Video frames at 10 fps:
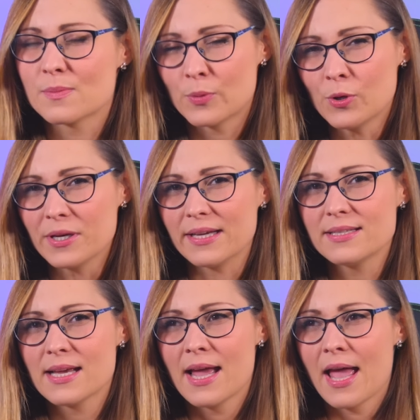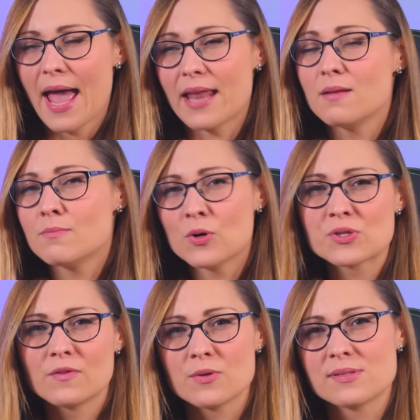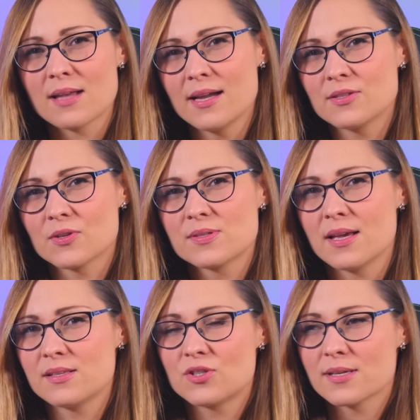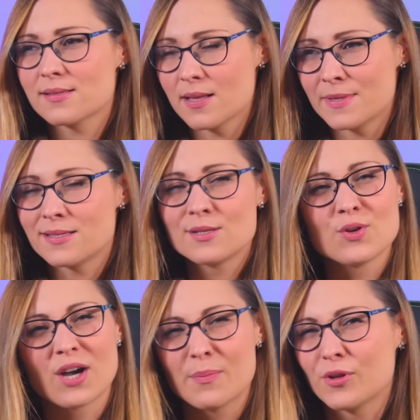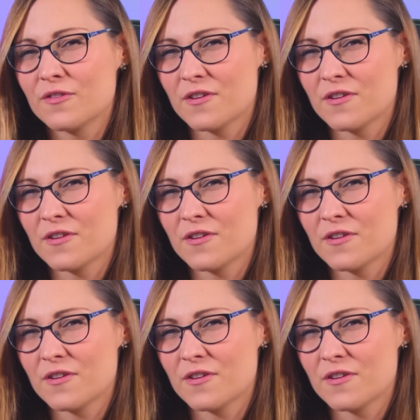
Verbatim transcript: support it, and in most of those titles, it's just limited to a couple of